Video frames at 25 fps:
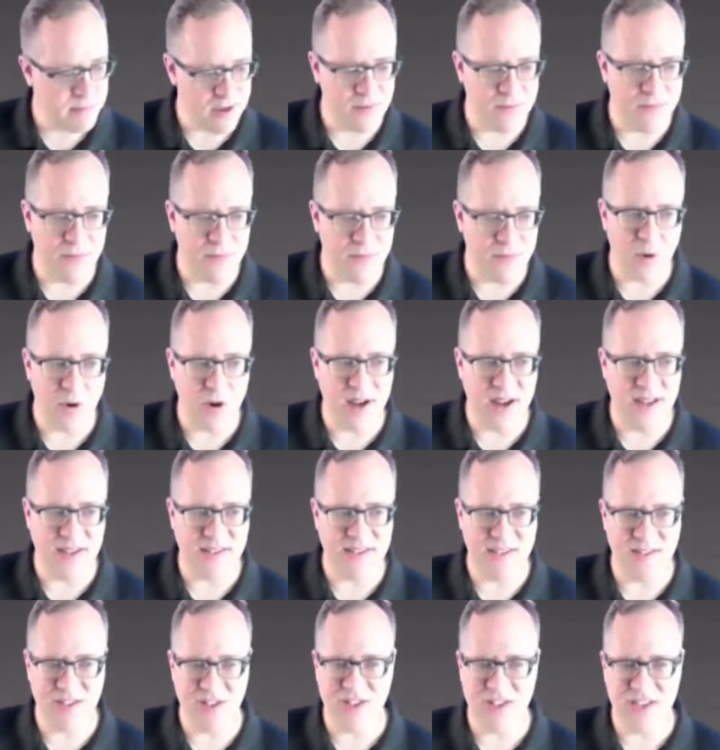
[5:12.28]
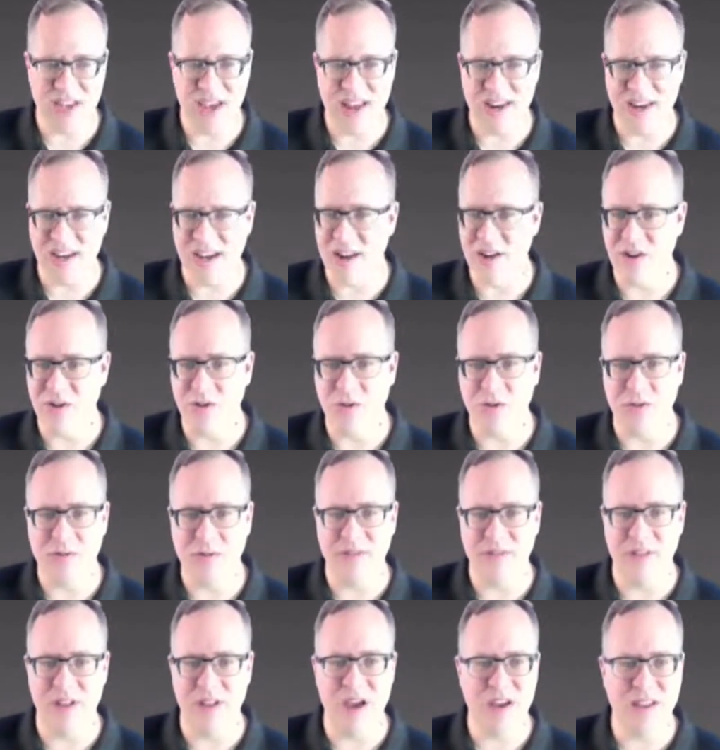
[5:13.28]
Therefore, it's just kind of gotten
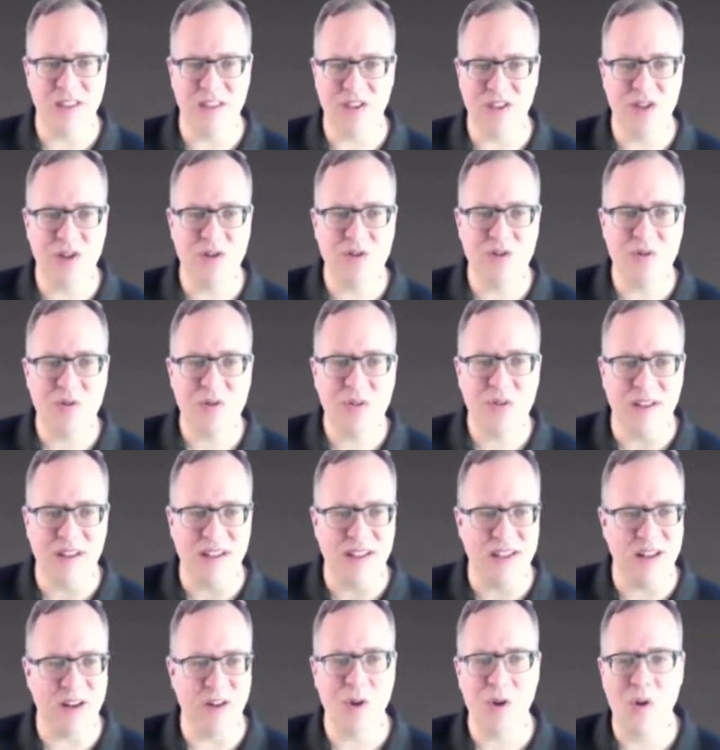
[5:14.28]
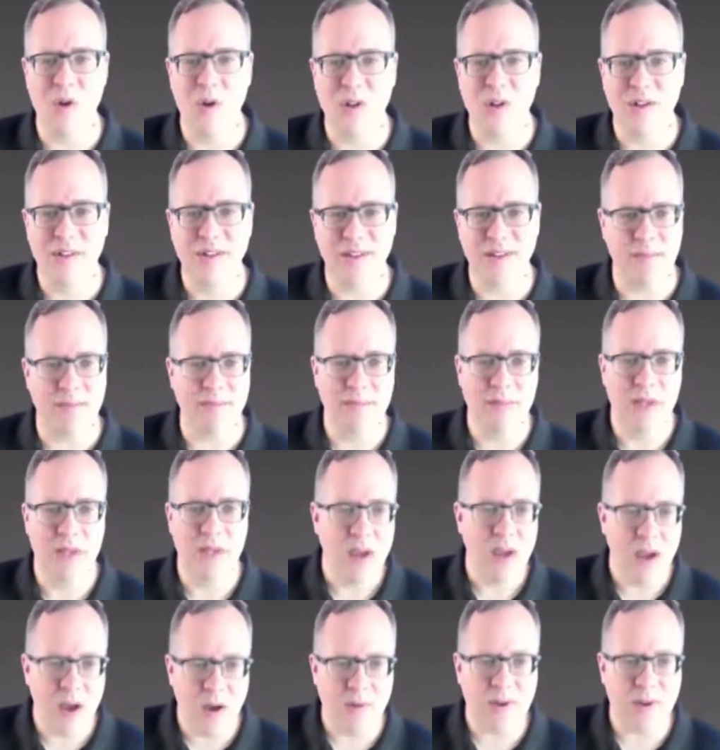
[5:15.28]
old, long in the tooth and a little old. And
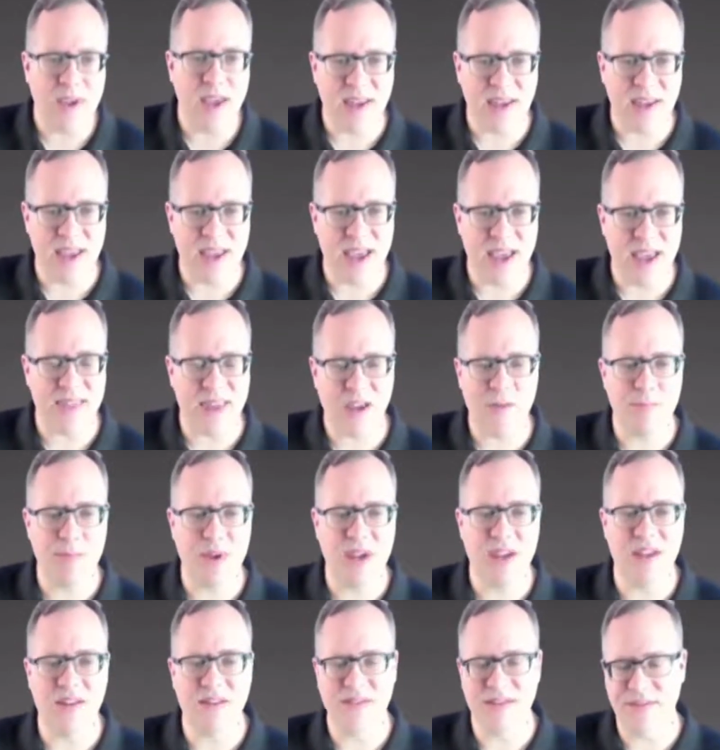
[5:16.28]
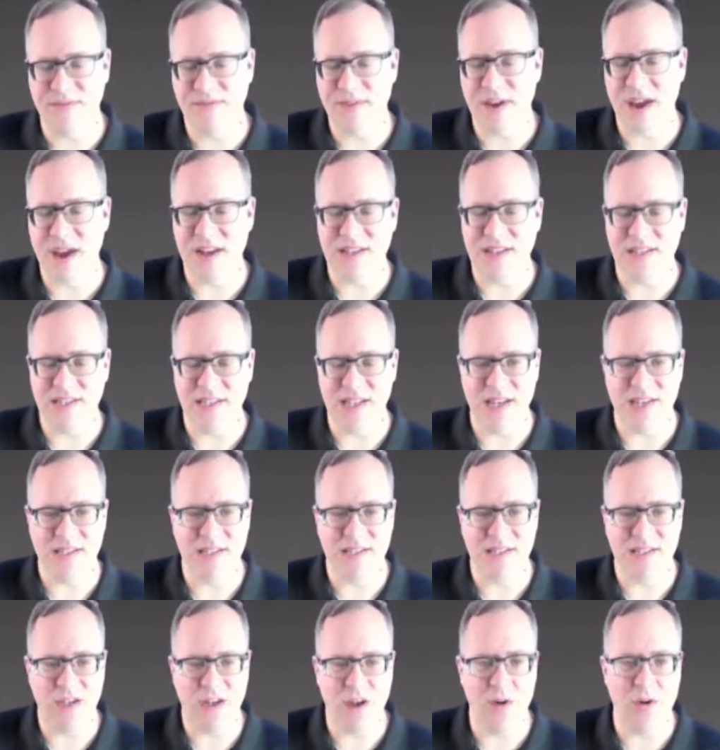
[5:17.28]
okay, yeah, that could be defined as
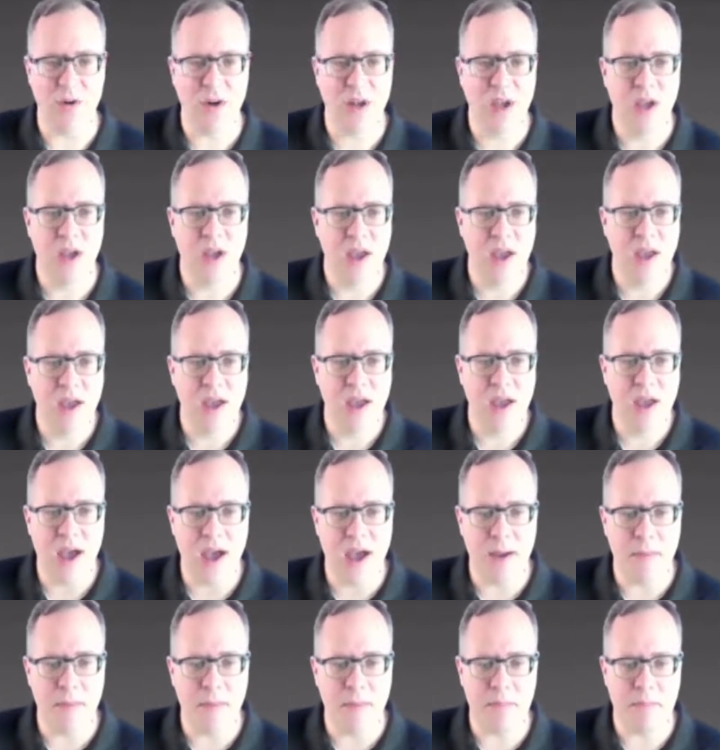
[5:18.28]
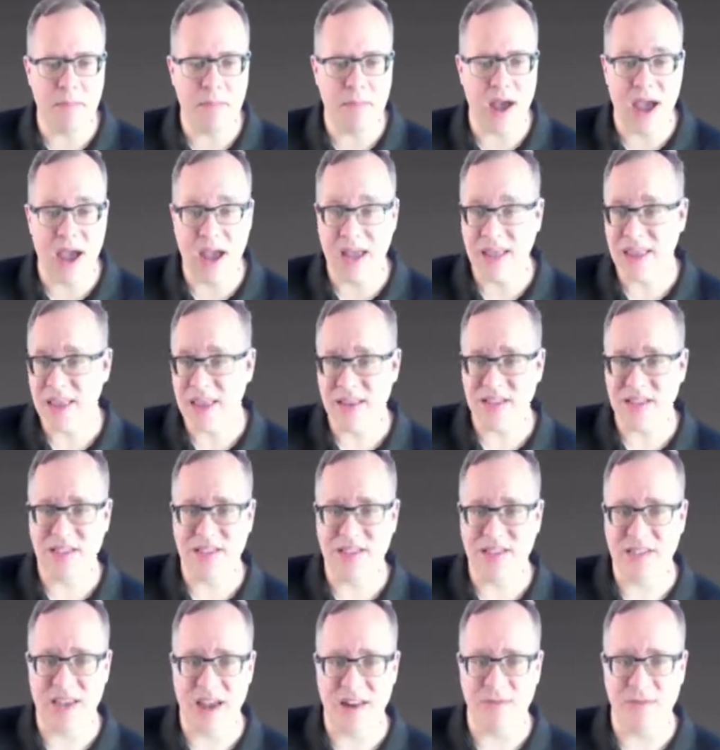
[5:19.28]
legacy code. Um, I think
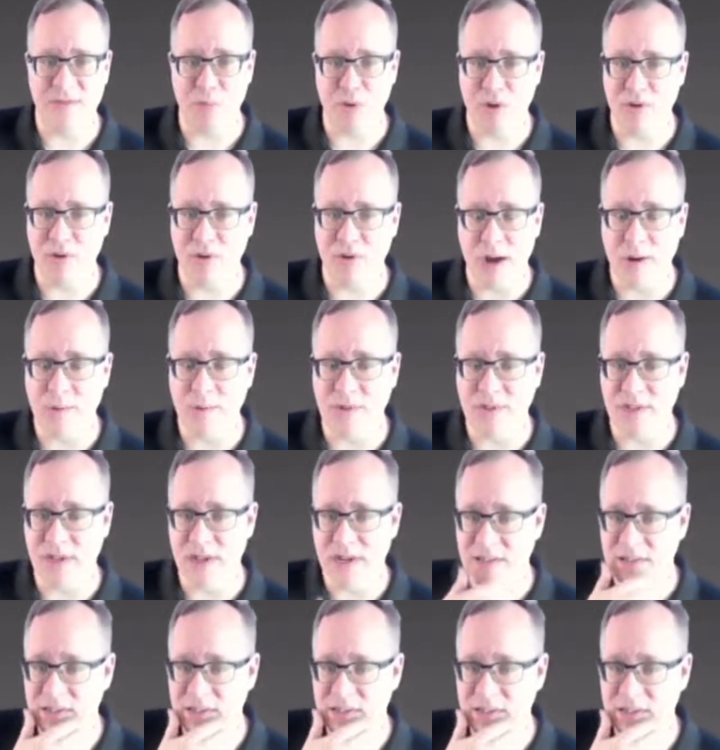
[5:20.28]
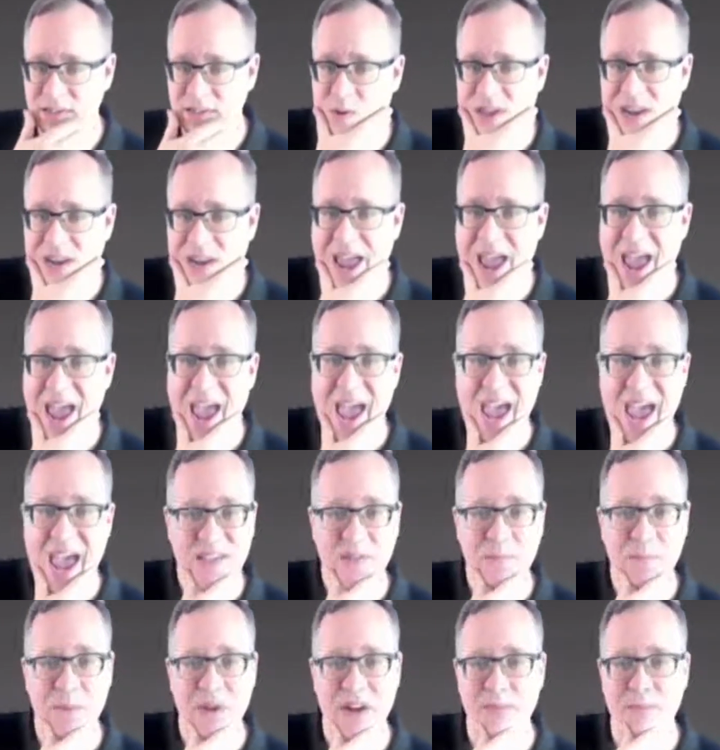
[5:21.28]
this is kind of a prerequisite. It's code that
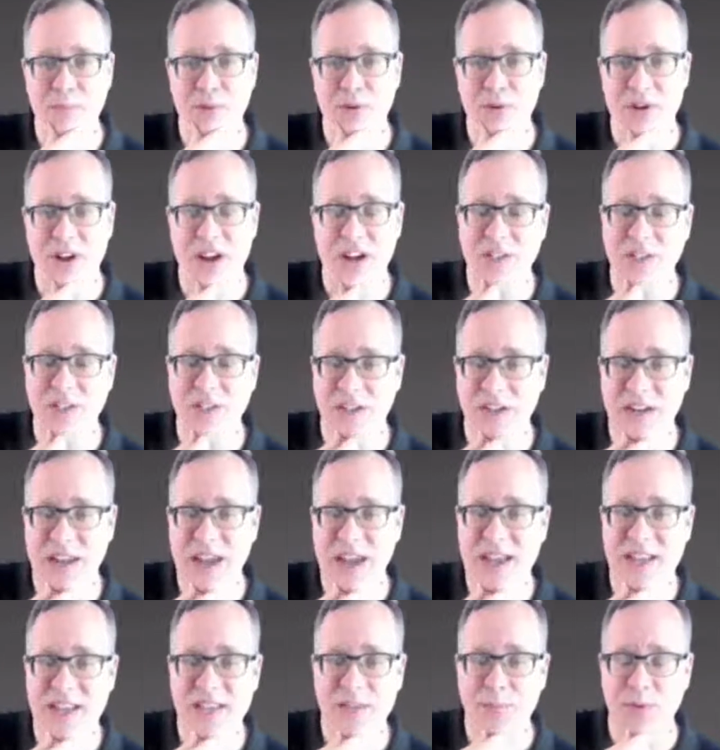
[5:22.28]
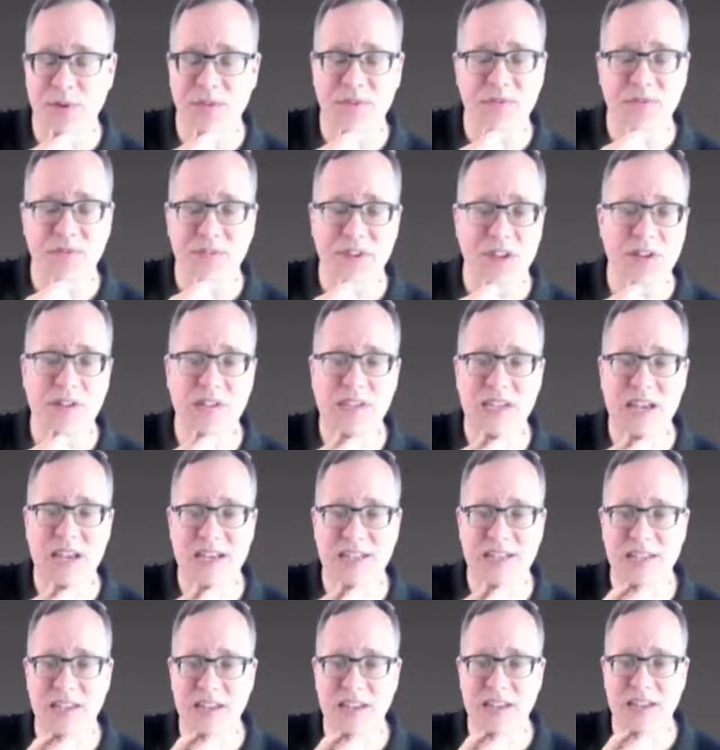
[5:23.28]
has been in production and has been field
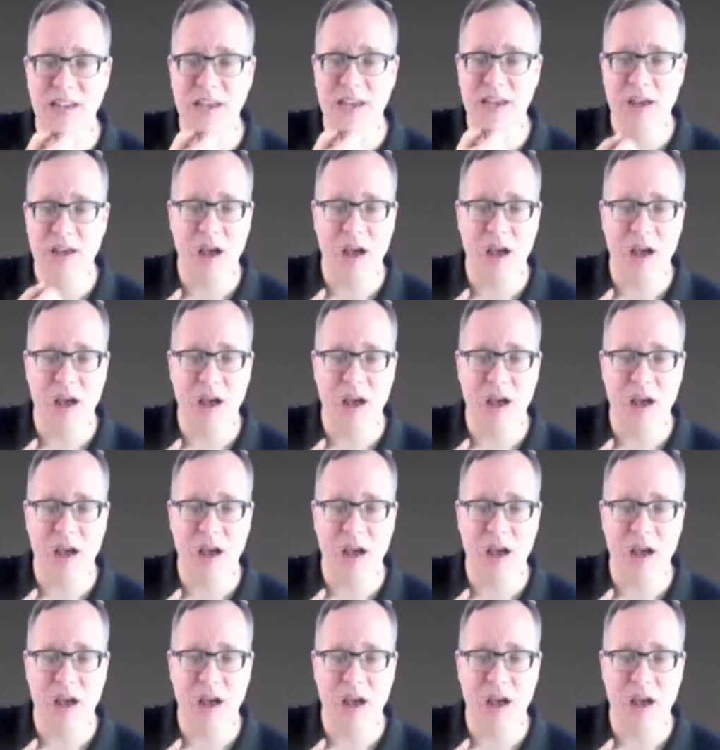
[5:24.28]
tested.